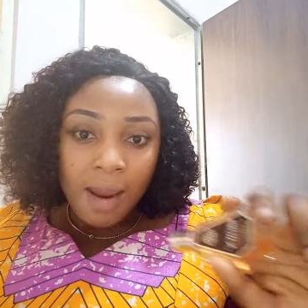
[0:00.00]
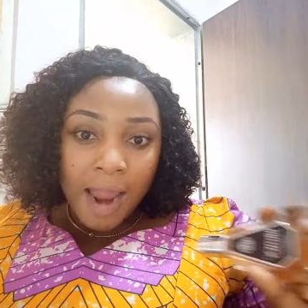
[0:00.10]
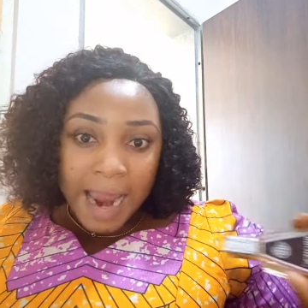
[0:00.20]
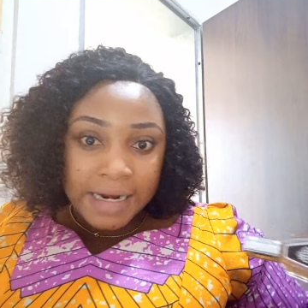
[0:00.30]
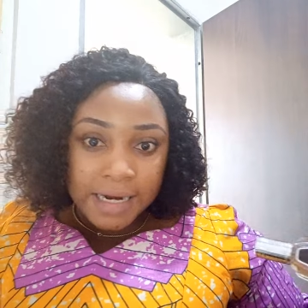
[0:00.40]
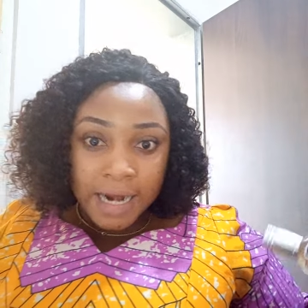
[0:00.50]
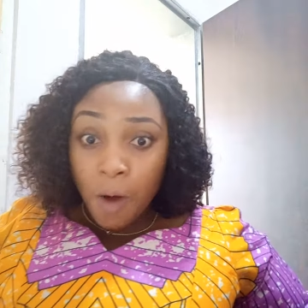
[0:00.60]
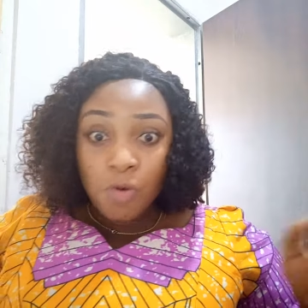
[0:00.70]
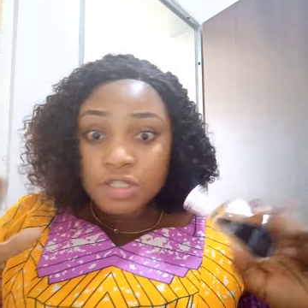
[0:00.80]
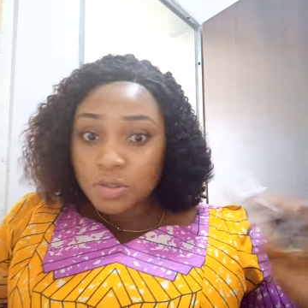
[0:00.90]
And then I
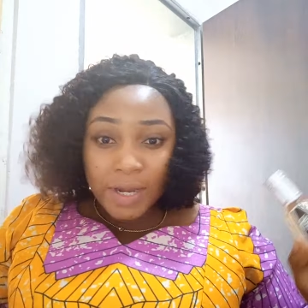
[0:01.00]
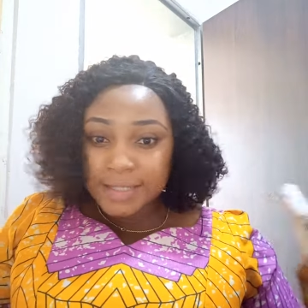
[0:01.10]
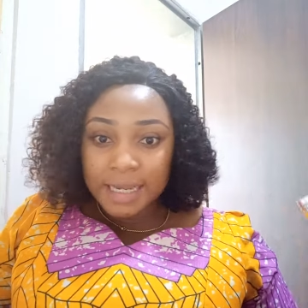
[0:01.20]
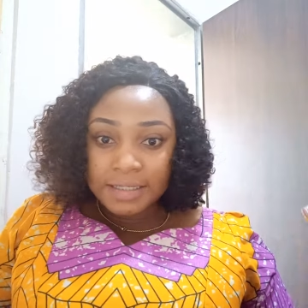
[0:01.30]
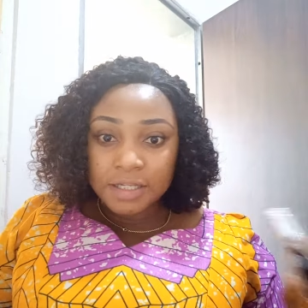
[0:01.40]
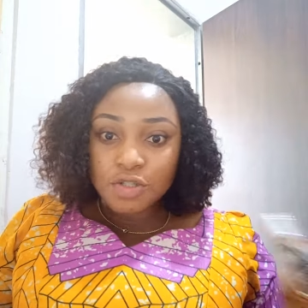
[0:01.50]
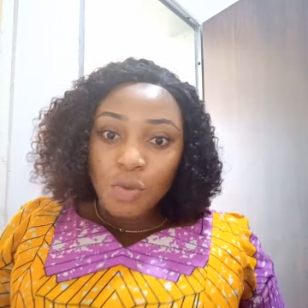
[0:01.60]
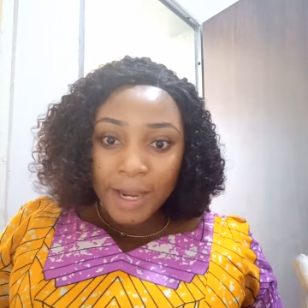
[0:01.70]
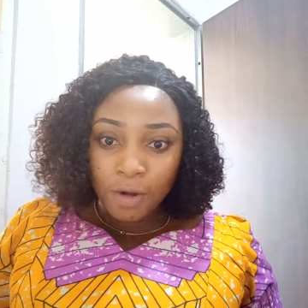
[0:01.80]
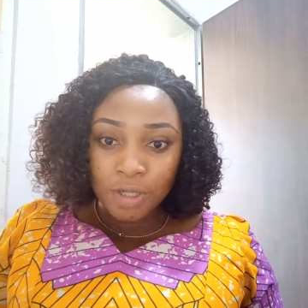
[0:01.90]
was so excited,
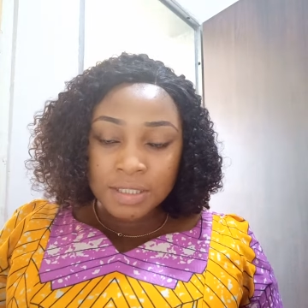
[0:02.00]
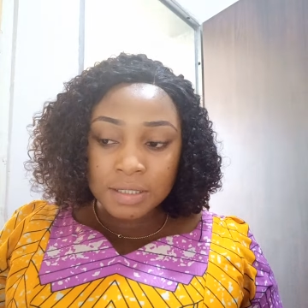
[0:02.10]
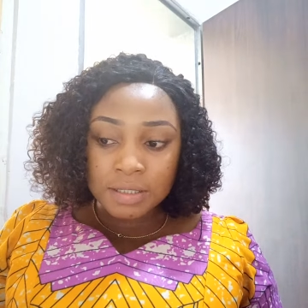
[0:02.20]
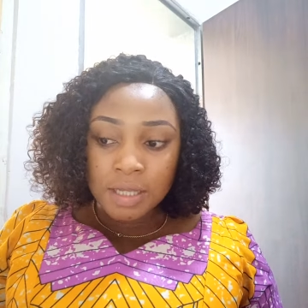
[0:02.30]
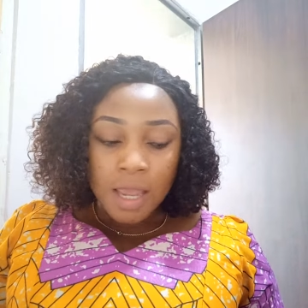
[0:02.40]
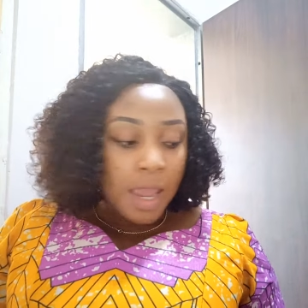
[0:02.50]
so I got it.